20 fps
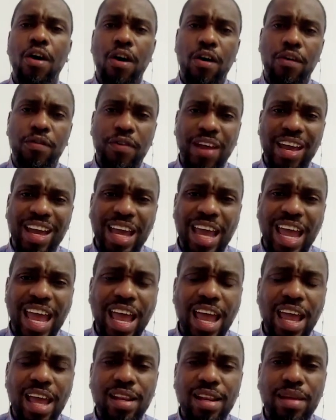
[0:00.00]
of a
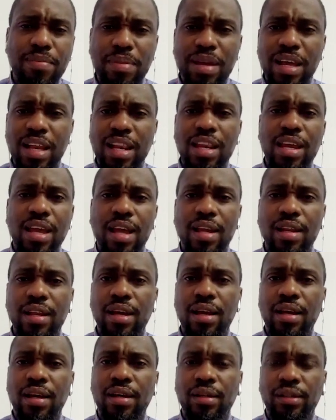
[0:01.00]
eighty million
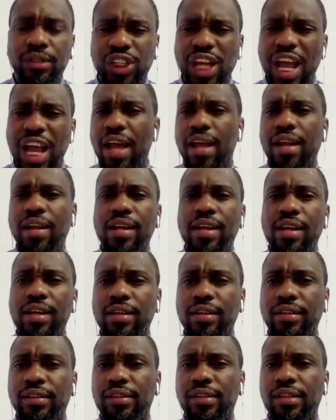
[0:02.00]

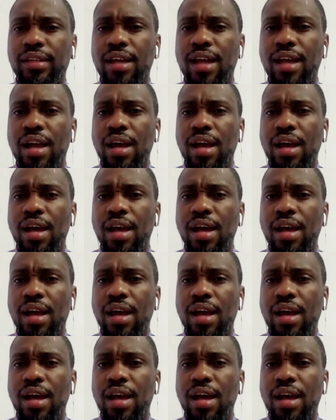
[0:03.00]
Chinese